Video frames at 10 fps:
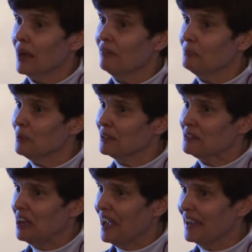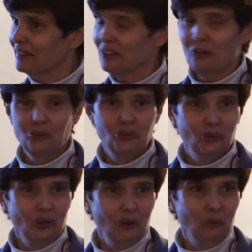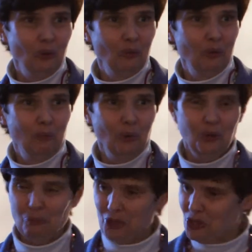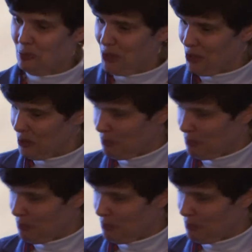I have a big tank down in Durham where we put bitumen on the